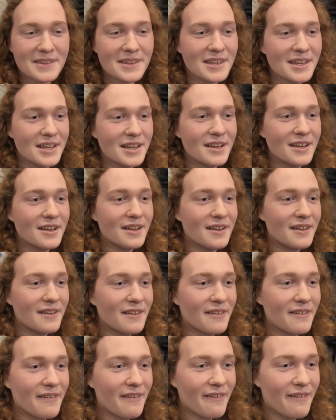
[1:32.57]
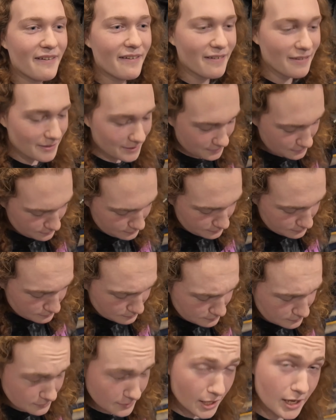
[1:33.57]
Have you tried them backwards?
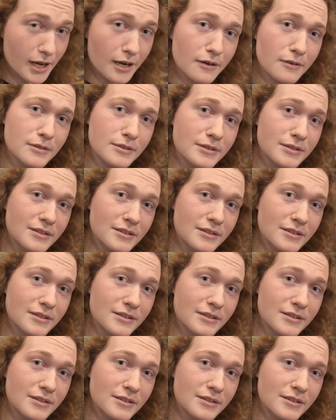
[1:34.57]
No.